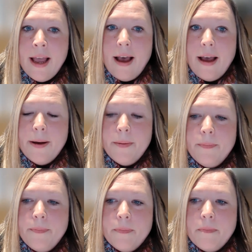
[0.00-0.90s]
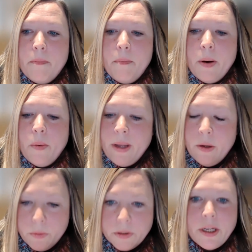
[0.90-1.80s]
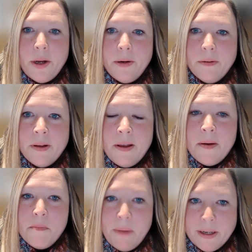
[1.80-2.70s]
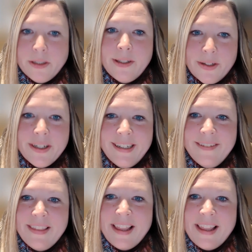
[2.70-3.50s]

But we also must look at